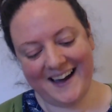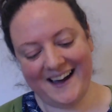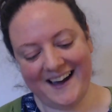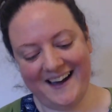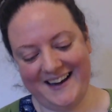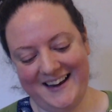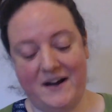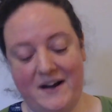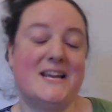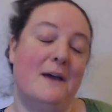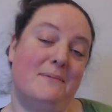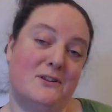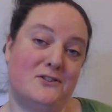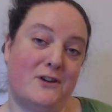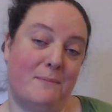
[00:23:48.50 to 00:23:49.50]
Anyway, I was
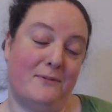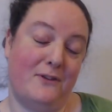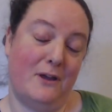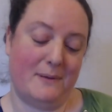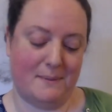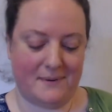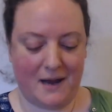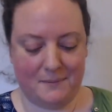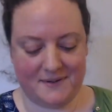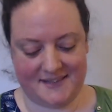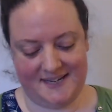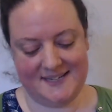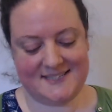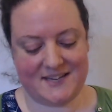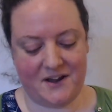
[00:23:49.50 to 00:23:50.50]
hoping to trip a few people up with
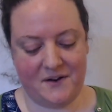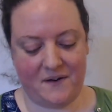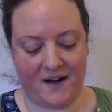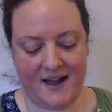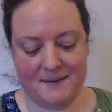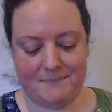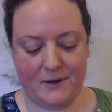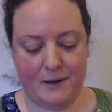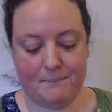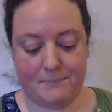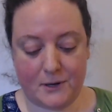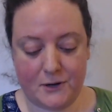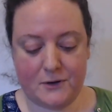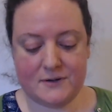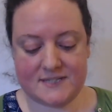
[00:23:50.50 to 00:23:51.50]
this. So, I put
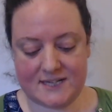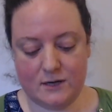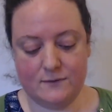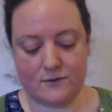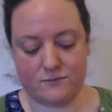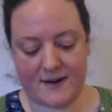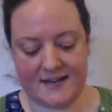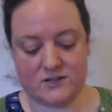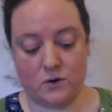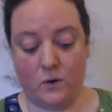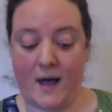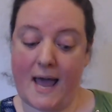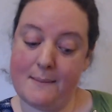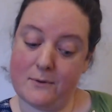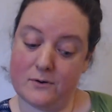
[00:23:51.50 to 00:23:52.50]
blue, silver, red
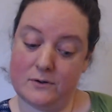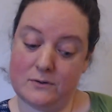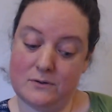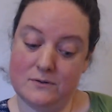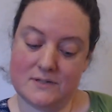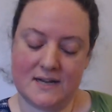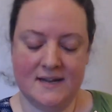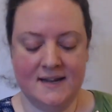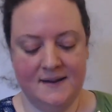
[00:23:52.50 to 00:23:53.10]
or emerald.